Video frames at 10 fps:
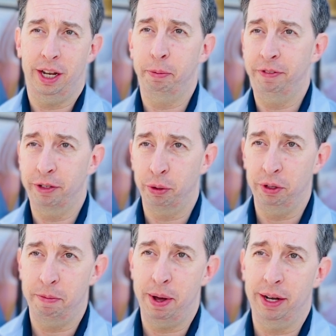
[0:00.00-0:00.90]
the WVU
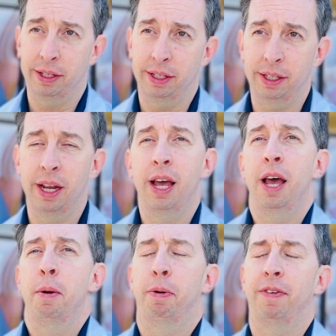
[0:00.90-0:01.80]
School of Medicine,
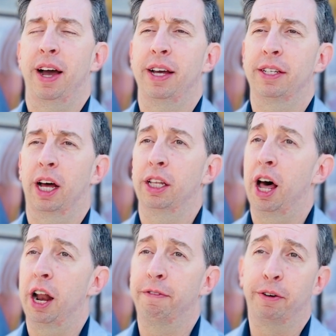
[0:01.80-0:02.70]
provides a
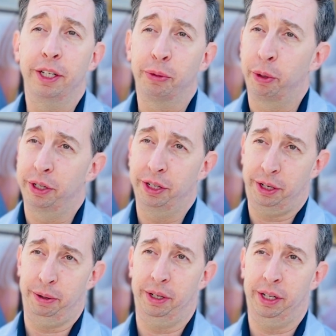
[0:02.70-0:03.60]
lot of resources
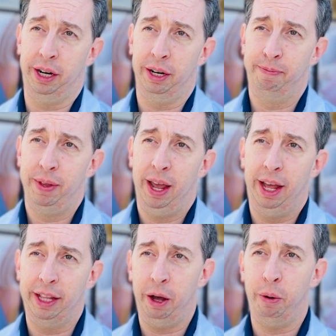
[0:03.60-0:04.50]
to us here,
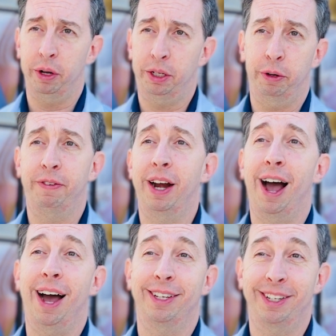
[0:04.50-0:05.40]
and they hold us to a very
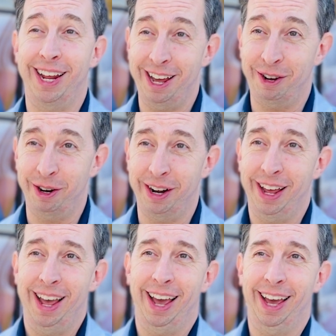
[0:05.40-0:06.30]
high standard
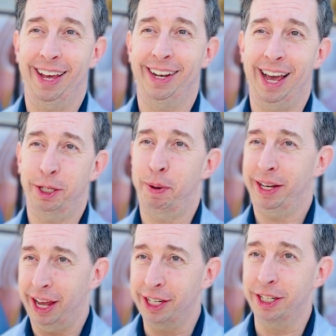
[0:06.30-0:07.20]
and
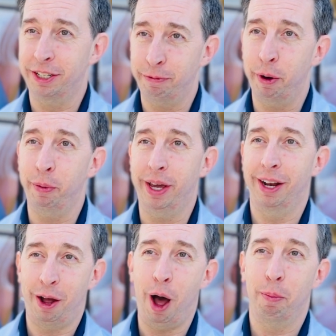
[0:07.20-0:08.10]
expectations of what we can
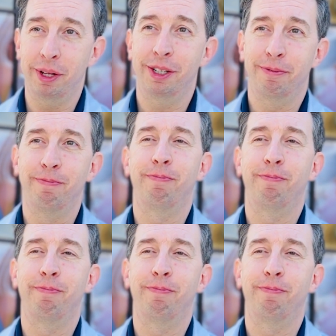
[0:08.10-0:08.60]
accomplish.